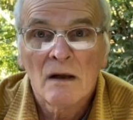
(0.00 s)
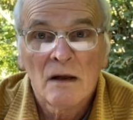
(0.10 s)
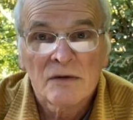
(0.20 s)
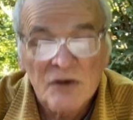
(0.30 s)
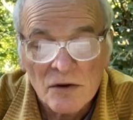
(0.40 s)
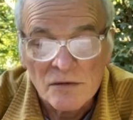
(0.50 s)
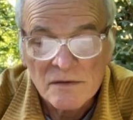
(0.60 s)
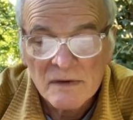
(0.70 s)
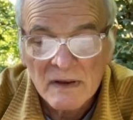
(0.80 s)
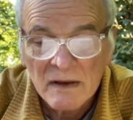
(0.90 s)
So,
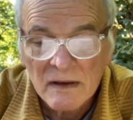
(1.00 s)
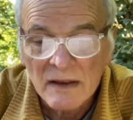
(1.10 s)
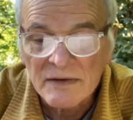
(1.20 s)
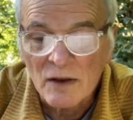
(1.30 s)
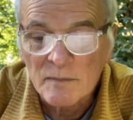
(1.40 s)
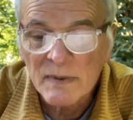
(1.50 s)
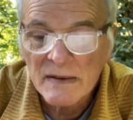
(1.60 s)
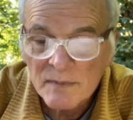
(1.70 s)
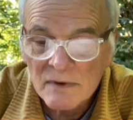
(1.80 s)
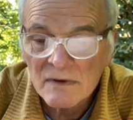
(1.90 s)
as our
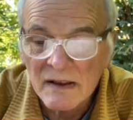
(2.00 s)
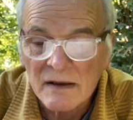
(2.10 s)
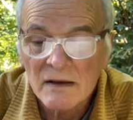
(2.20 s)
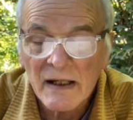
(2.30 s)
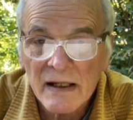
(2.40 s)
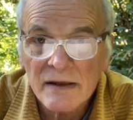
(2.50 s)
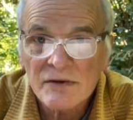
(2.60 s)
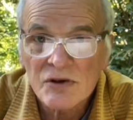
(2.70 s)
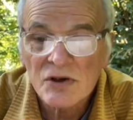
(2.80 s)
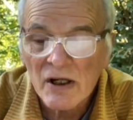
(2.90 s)
people and
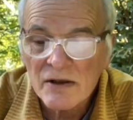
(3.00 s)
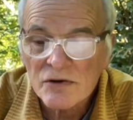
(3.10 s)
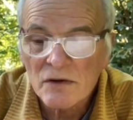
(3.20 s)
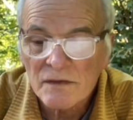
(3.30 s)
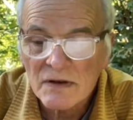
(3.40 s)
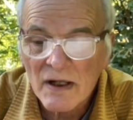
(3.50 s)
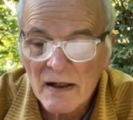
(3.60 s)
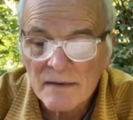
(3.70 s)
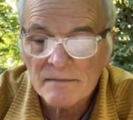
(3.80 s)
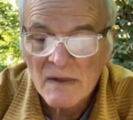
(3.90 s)
lands change over
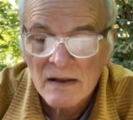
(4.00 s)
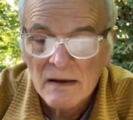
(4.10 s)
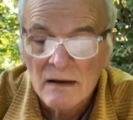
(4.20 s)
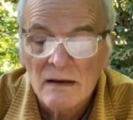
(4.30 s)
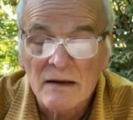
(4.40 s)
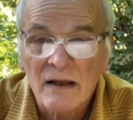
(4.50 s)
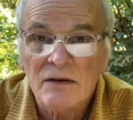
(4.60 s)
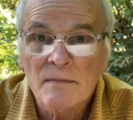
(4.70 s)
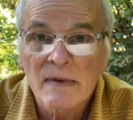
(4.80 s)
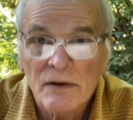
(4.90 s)
time,
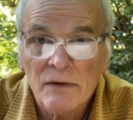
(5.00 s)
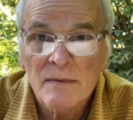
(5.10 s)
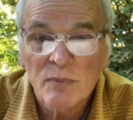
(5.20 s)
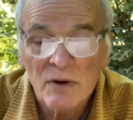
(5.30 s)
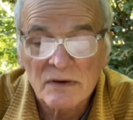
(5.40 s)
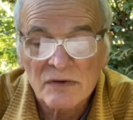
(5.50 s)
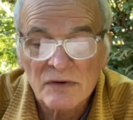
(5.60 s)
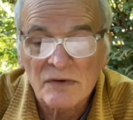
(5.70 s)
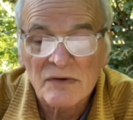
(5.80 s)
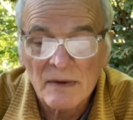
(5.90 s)
documentary books
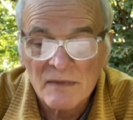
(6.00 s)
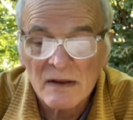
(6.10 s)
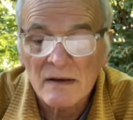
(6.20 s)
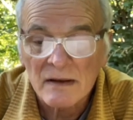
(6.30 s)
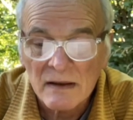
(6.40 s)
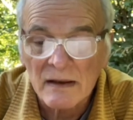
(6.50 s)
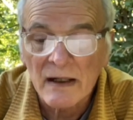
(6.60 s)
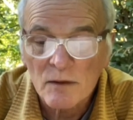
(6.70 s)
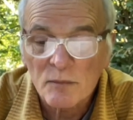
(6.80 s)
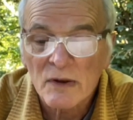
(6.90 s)
are something that can
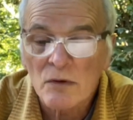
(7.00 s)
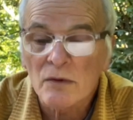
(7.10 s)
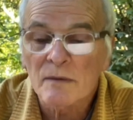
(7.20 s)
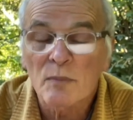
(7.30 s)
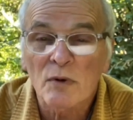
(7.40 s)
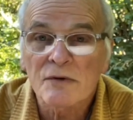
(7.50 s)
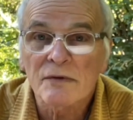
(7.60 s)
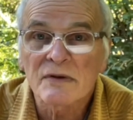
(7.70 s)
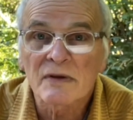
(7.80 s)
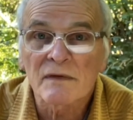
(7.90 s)
help record
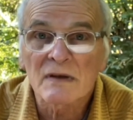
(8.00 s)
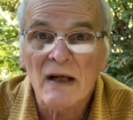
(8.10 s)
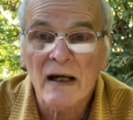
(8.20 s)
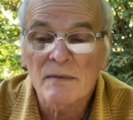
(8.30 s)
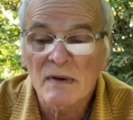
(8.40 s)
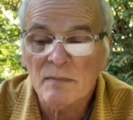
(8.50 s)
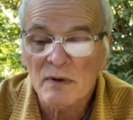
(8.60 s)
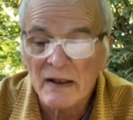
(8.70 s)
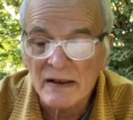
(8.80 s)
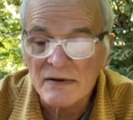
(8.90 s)
portraits of a time and
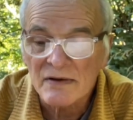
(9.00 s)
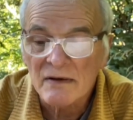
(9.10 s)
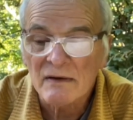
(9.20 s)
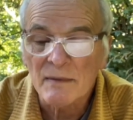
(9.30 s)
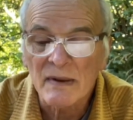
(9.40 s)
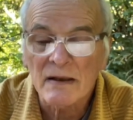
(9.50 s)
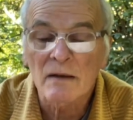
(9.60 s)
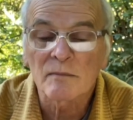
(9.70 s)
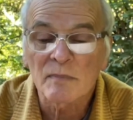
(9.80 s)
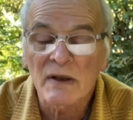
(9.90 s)
place that
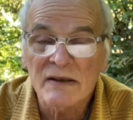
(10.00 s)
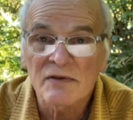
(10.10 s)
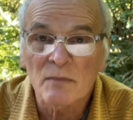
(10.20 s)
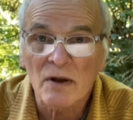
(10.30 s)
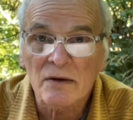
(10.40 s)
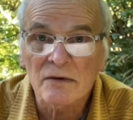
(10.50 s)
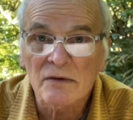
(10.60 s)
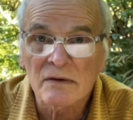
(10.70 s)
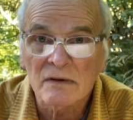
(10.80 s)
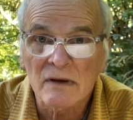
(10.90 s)
become place markers
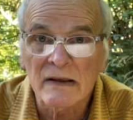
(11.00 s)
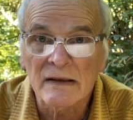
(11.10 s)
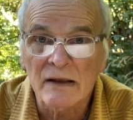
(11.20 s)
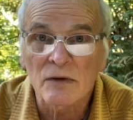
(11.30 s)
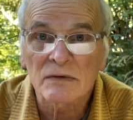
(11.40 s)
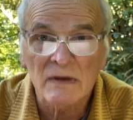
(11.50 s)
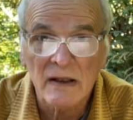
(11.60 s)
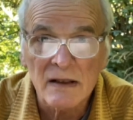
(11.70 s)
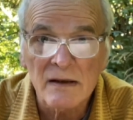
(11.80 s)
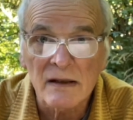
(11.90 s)
in
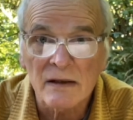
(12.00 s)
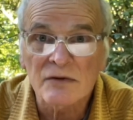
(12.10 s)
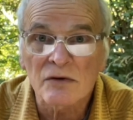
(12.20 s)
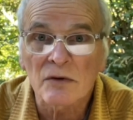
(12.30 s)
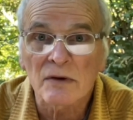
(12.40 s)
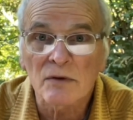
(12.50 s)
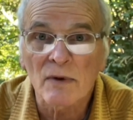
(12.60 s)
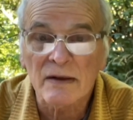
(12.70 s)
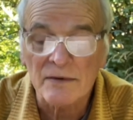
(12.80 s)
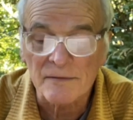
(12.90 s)
the historic
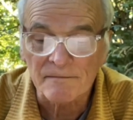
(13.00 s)
record.